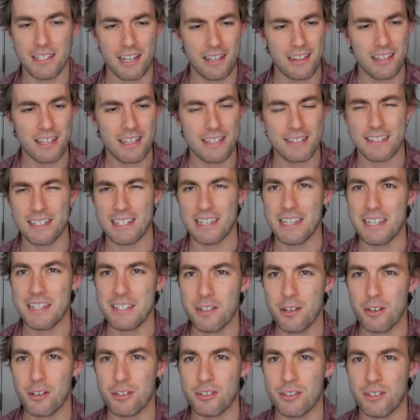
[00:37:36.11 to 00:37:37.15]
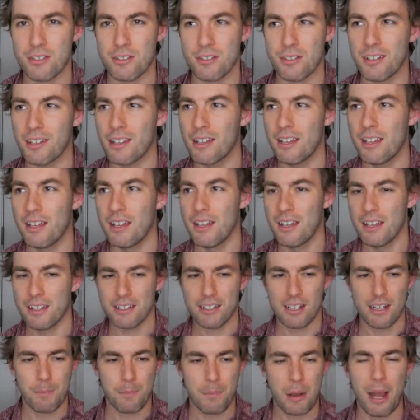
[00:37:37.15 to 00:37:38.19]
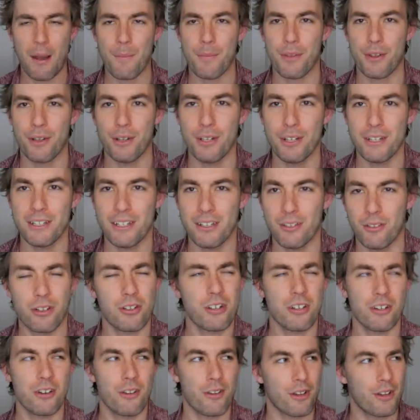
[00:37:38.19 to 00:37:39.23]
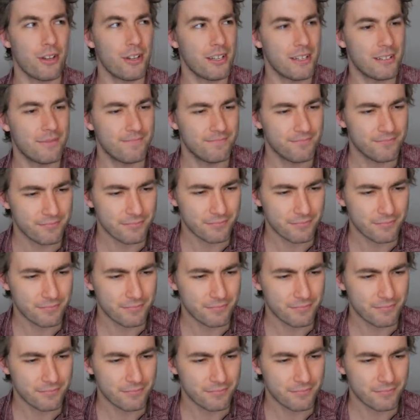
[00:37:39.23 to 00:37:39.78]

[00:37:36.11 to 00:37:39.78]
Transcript: And I think it's easier to kind of pop the hood, look under the hood,